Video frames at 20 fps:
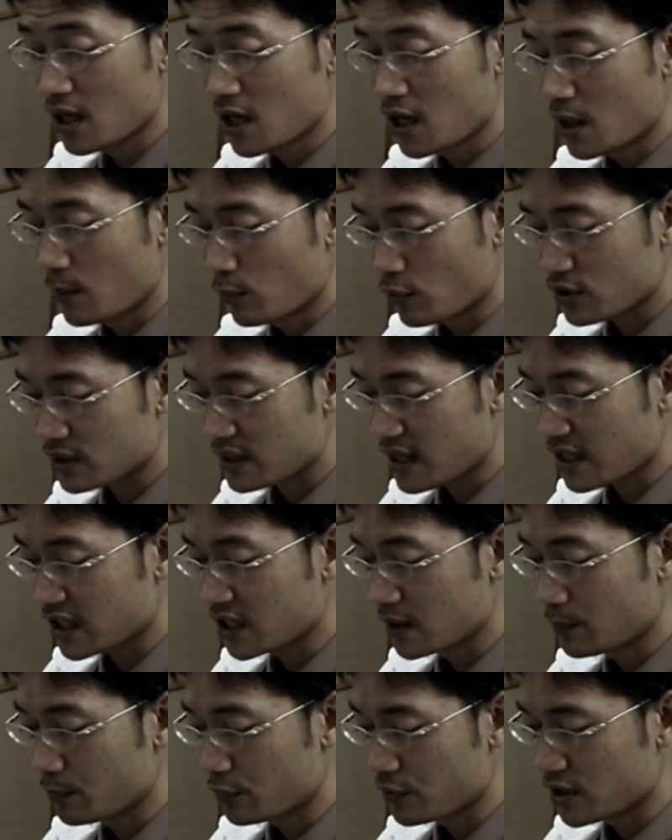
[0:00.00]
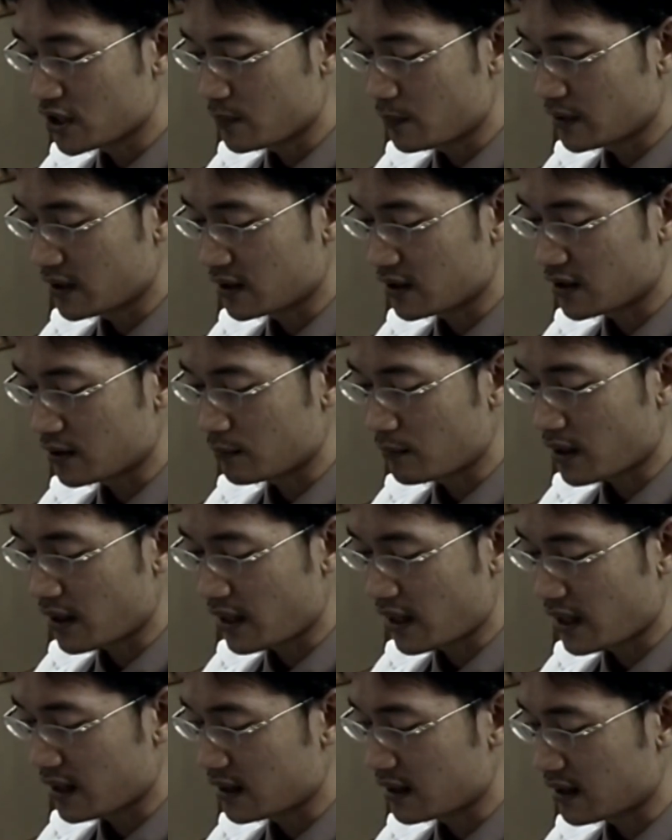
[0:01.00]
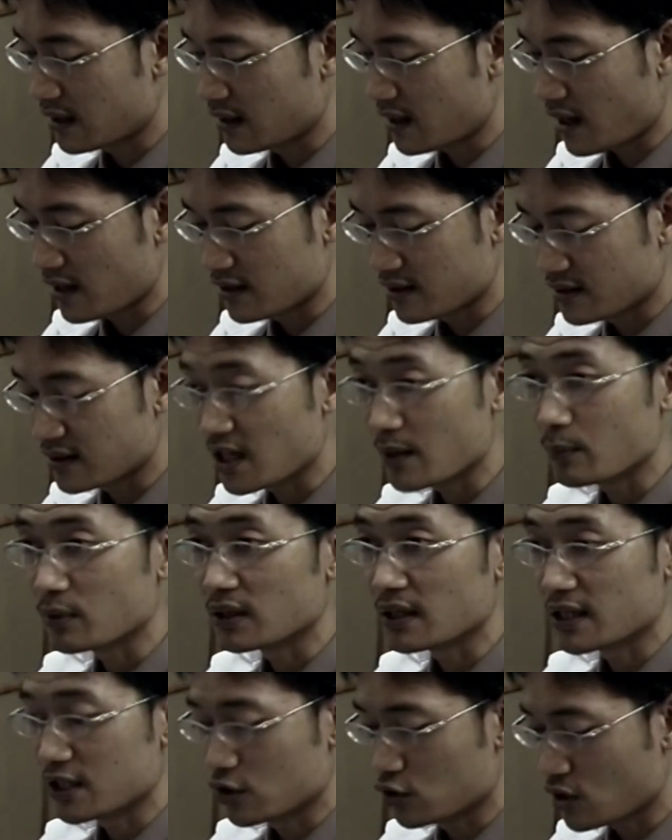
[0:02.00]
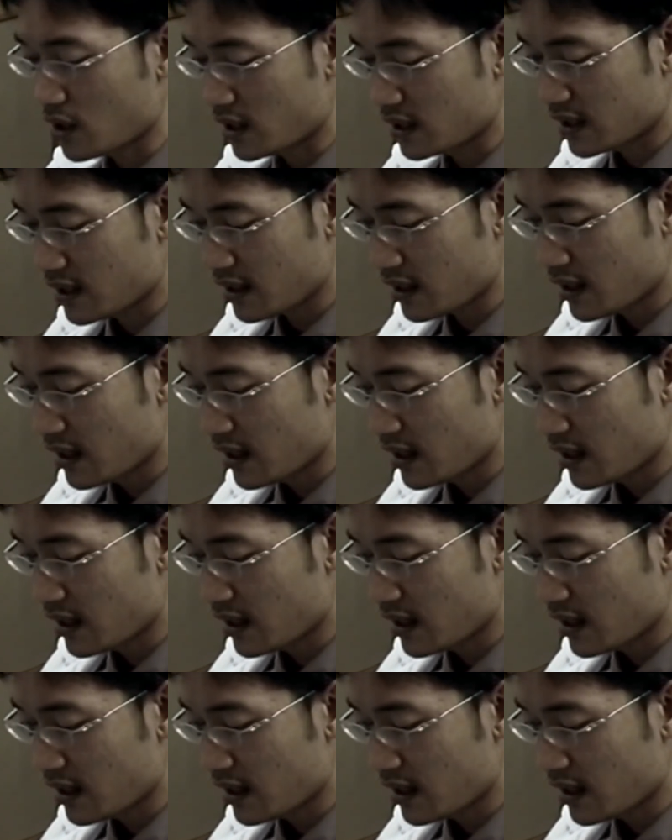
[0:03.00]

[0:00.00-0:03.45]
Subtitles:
most likely precipitated by an unstable angina,